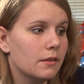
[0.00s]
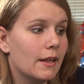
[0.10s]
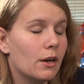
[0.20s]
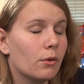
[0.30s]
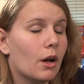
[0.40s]

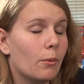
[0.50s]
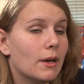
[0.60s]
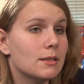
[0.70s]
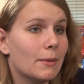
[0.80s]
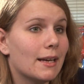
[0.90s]
they don't
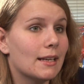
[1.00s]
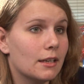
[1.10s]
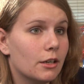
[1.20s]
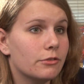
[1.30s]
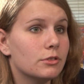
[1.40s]
always make
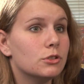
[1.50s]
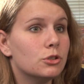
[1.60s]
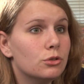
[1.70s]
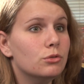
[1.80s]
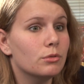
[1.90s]
enough
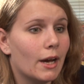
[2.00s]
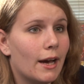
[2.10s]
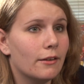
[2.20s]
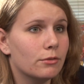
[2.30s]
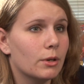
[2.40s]
to
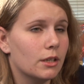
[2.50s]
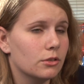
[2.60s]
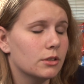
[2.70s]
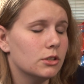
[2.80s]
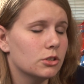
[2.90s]
have
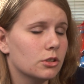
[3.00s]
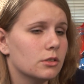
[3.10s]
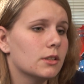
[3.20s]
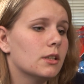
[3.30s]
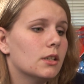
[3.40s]
regular
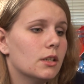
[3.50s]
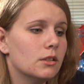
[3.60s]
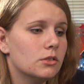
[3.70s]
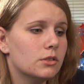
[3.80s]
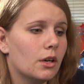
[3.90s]
insurance.
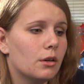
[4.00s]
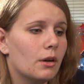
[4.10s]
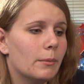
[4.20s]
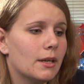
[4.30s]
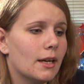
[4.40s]
So
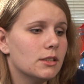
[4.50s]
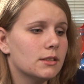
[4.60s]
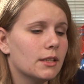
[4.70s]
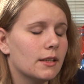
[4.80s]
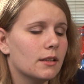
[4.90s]
I mean, I
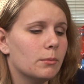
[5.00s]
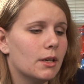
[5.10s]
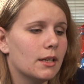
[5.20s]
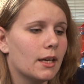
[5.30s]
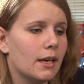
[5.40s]
just think that
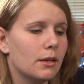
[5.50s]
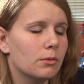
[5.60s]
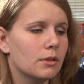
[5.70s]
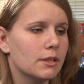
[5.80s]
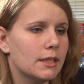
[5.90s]
Medicaid
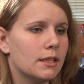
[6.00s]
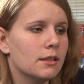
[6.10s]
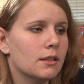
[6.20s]
really